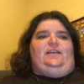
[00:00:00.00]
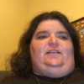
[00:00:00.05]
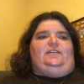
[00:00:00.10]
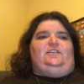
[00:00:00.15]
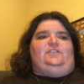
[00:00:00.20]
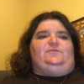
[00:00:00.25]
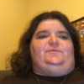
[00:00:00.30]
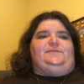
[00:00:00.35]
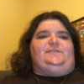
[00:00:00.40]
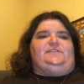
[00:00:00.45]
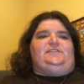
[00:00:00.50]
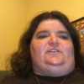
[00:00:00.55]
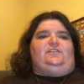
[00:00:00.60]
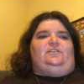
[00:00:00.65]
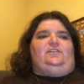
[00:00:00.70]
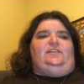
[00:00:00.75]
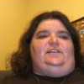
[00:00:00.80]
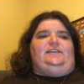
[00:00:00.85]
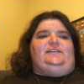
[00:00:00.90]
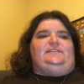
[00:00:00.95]
This was an
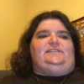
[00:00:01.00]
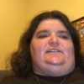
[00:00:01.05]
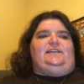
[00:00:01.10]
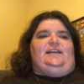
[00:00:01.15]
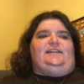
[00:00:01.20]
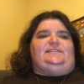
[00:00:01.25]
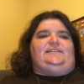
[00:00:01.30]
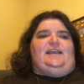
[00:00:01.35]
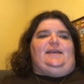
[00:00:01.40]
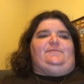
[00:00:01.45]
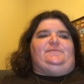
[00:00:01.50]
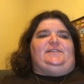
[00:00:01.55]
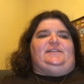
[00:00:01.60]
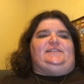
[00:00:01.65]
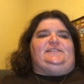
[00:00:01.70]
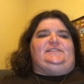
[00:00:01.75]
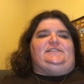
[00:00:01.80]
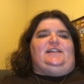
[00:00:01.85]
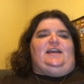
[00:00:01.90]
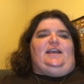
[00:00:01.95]
early attempt at
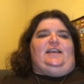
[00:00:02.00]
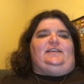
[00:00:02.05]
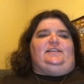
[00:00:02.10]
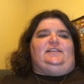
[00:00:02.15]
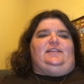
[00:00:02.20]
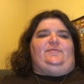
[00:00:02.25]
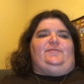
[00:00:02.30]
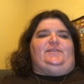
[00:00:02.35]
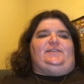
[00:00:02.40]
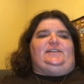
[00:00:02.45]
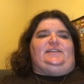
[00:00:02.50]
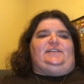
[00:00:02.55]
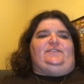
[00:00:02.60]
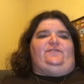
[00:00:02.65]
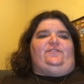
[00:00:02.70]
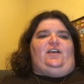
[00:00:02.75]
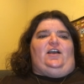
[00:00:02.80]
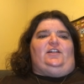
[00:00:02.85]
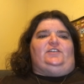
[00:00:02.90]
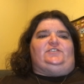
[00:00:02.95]
denying liberty
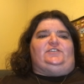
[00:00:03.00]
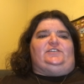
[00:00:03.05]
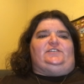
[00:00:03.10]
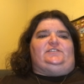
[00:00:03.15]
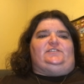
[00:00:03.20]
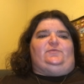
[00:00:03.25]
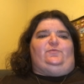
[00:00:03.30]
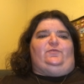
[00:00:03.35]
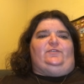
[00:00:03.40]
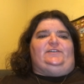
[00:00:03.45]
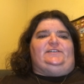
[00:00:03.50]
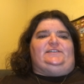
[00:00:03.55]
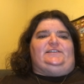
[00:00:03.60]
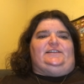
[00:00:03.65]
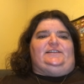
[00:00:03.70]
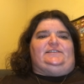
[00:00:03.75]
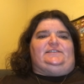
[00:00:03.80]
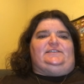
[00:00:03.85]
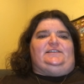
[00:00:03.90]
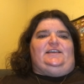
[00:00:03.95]
of conscience to
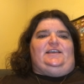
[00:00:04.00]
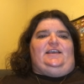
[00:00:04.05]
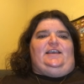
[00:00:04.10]
princes,